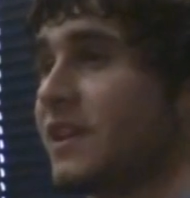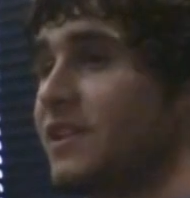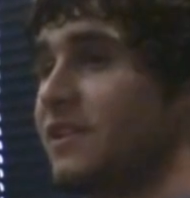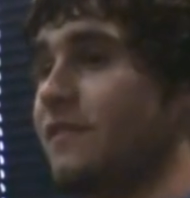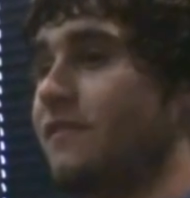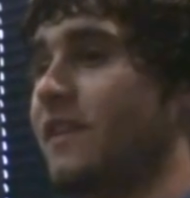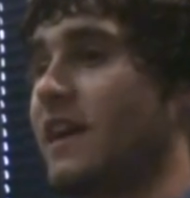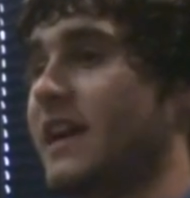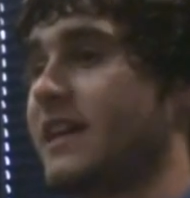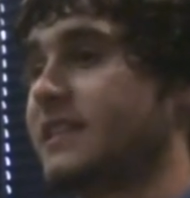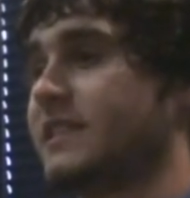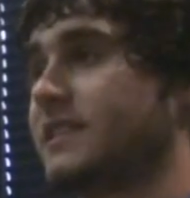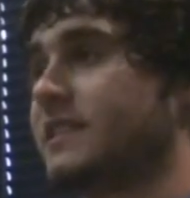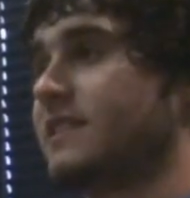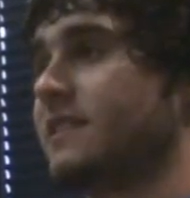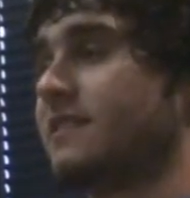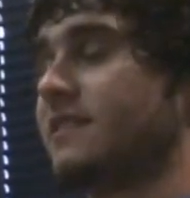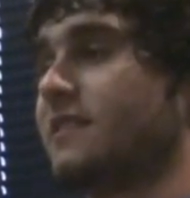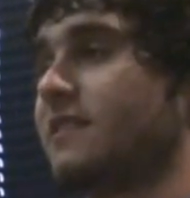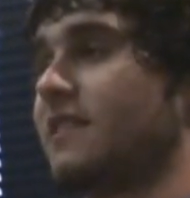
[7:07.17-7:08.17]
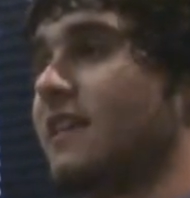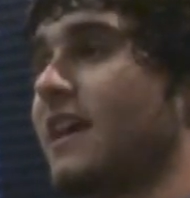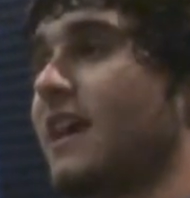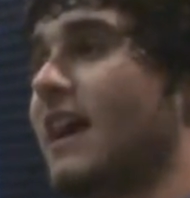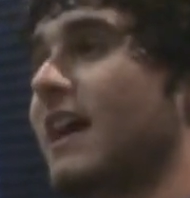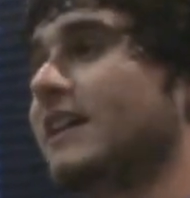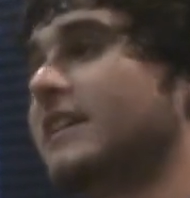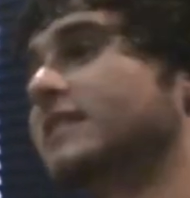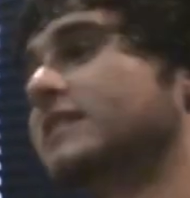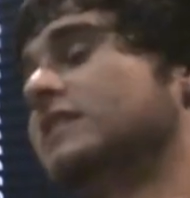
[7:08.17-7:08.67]
device
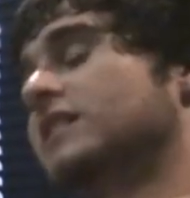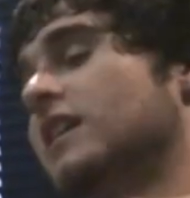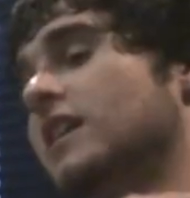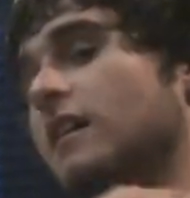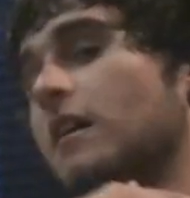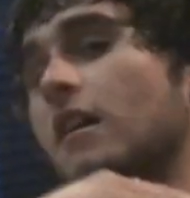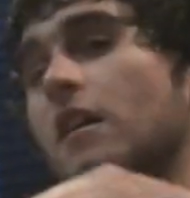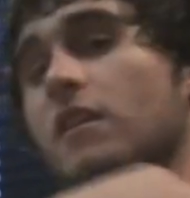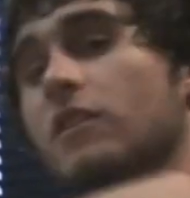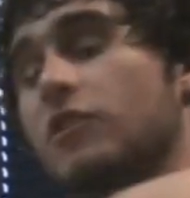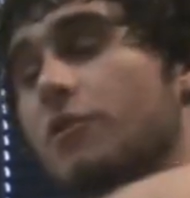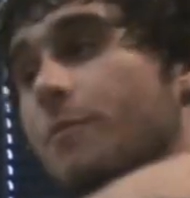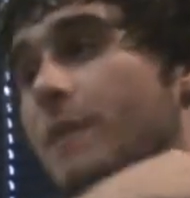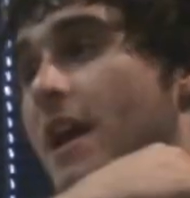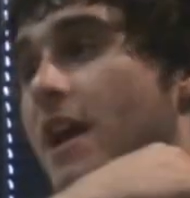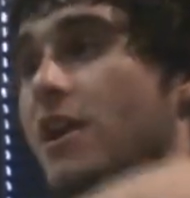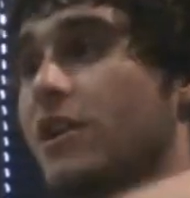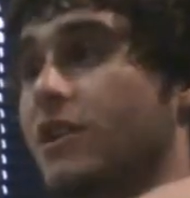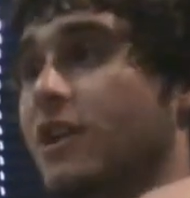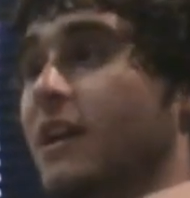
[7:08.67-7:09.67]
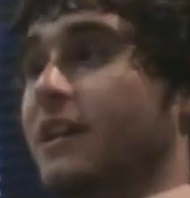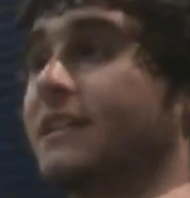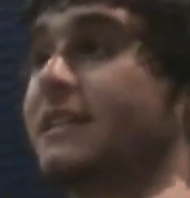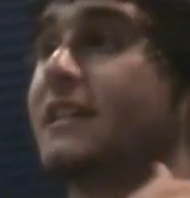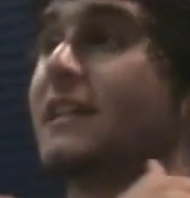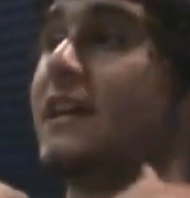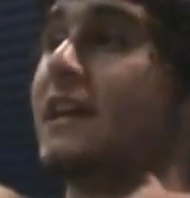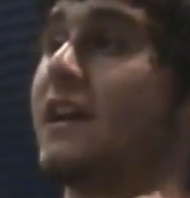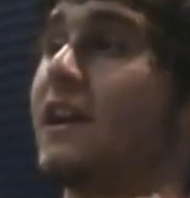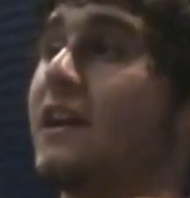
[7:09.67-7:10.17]
that has some air ducts
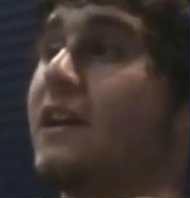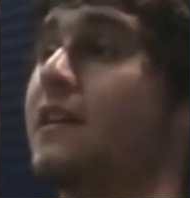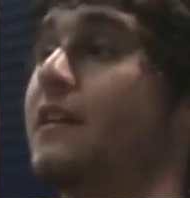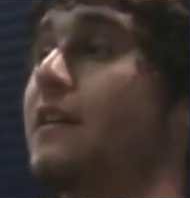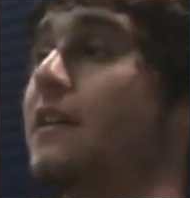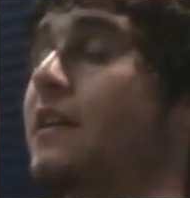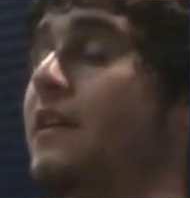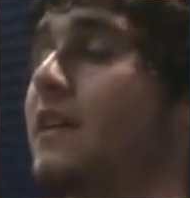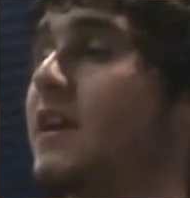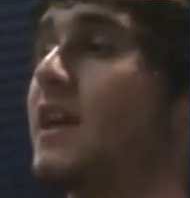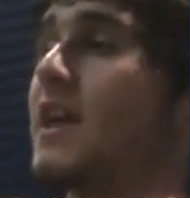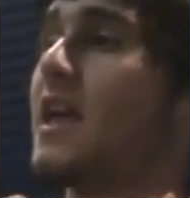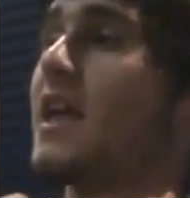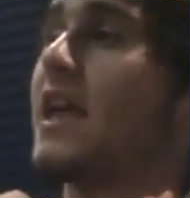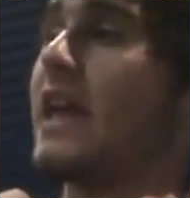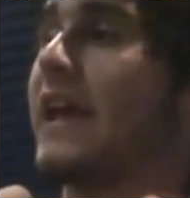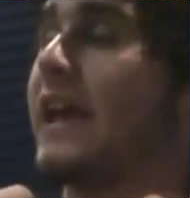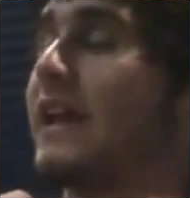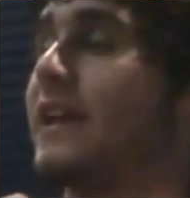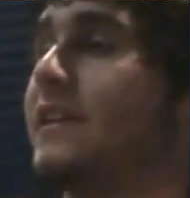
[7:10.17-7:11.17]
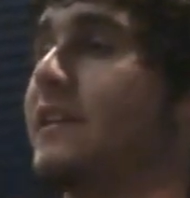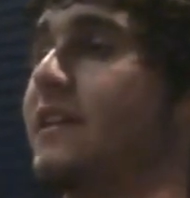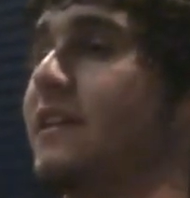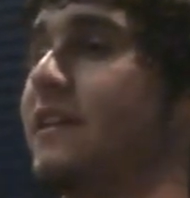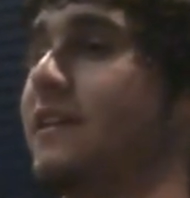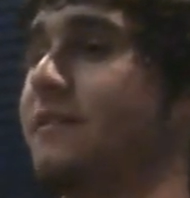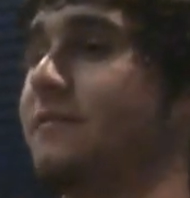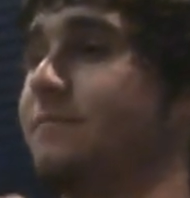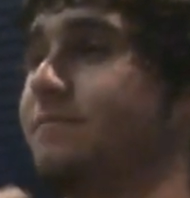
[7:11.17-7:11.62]
here, and